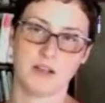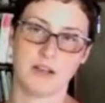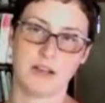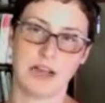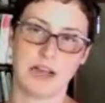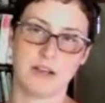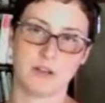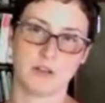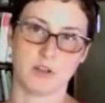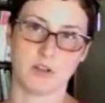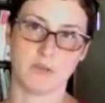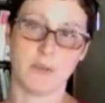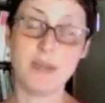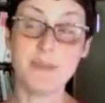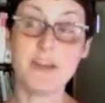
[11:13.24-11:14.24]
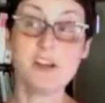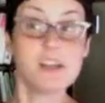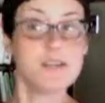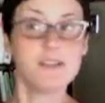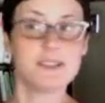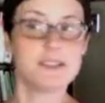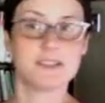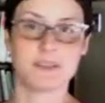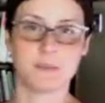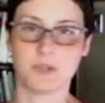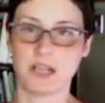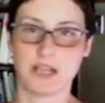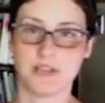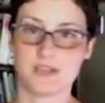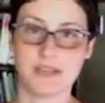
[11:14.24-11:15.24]
I don't know. Maybe I'll give it to someone
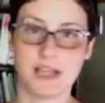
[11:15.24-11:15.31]
else.